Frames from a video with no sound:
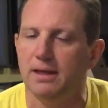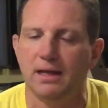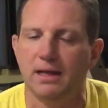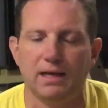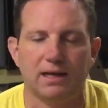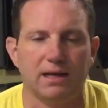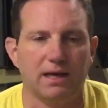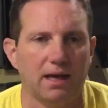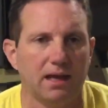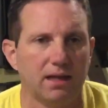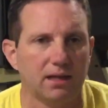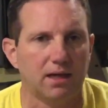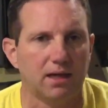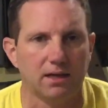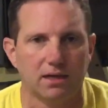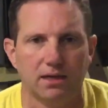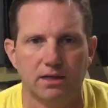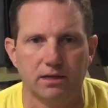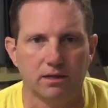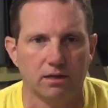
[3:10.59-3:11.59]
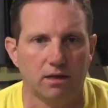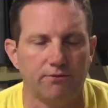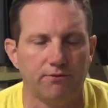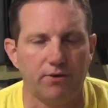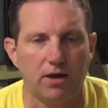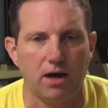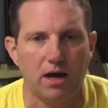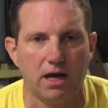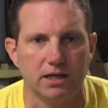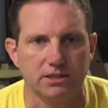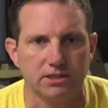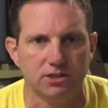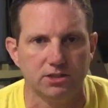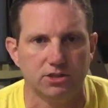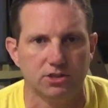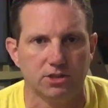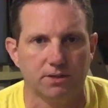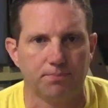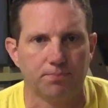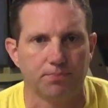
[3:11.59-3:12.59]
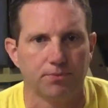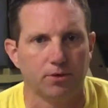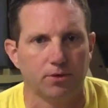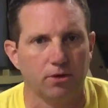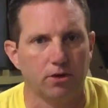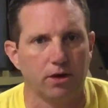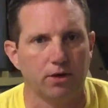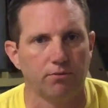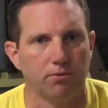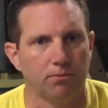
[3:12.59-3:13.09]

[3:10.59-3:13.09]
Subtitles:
it cannot get enough oxygen, all right?